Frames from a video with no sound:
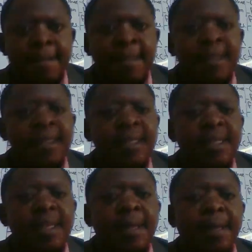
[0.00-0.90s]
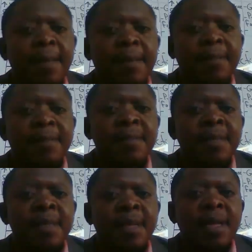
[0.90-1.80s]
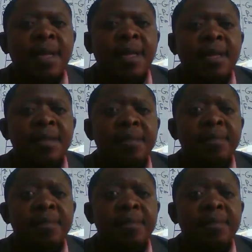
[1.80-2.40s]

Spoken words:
This nursing care plan, I